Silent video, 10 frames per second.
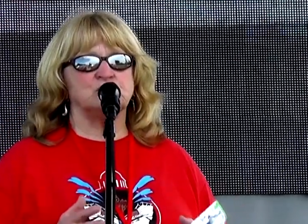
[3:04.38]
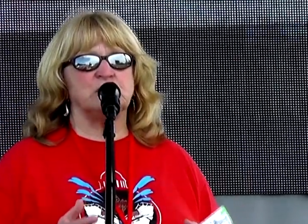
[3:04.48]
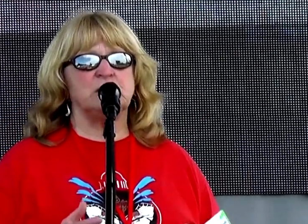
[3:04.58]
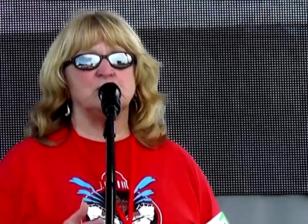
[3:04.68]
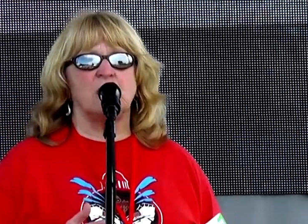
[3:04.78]

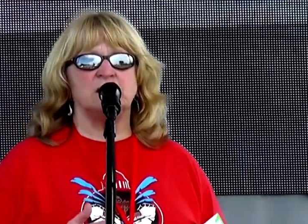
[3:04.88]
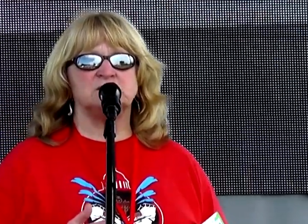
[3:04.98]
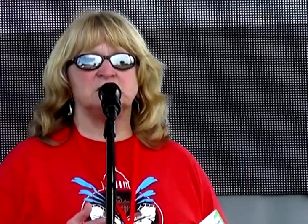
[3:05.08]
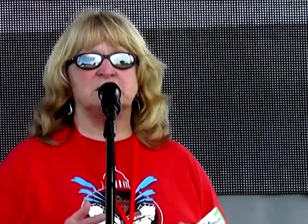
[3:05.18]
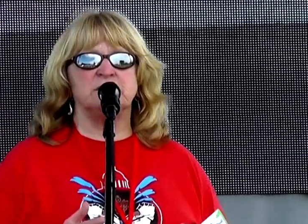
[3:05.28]
treaty
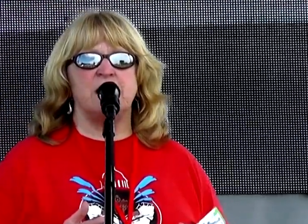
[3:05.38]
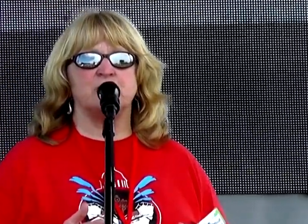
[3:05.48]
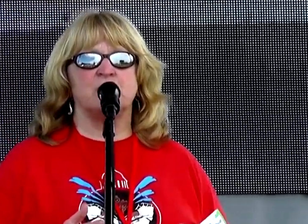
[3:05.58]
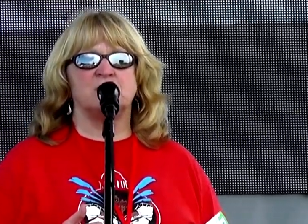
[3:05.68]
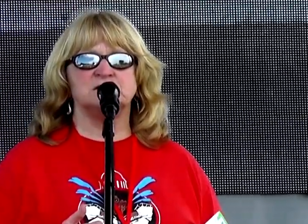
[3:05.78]
rights in
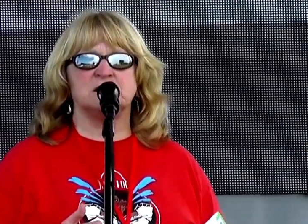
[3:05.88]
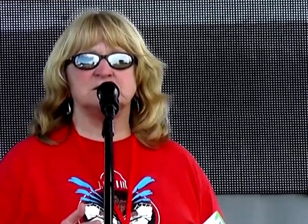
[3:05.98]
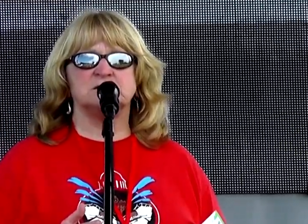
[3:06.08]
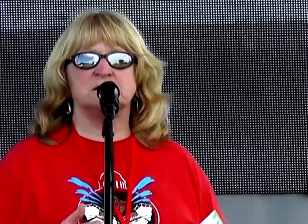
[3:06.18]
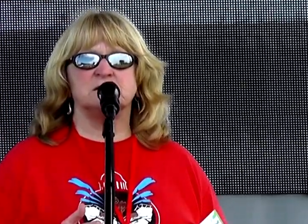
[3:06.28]
that process.